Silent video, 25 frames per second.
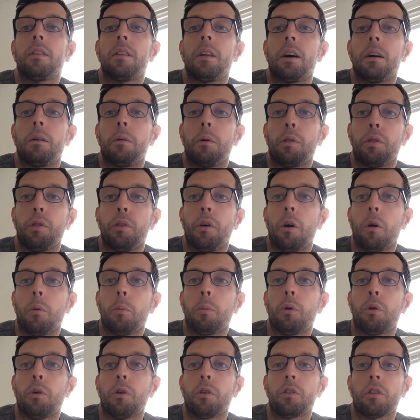our thought
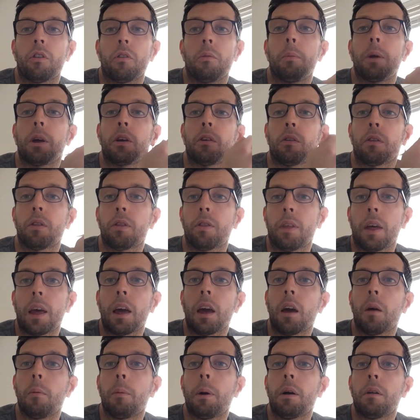process and make us
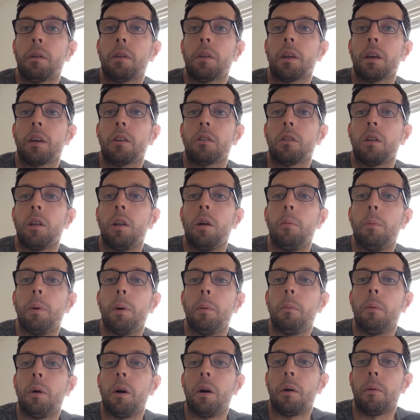think about things a little bit
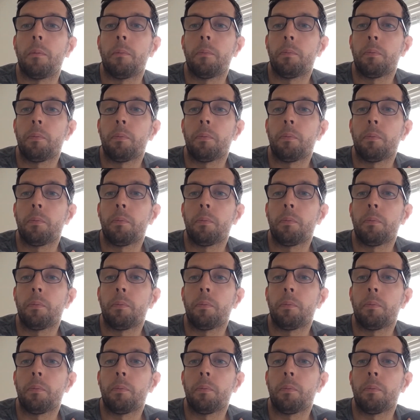more.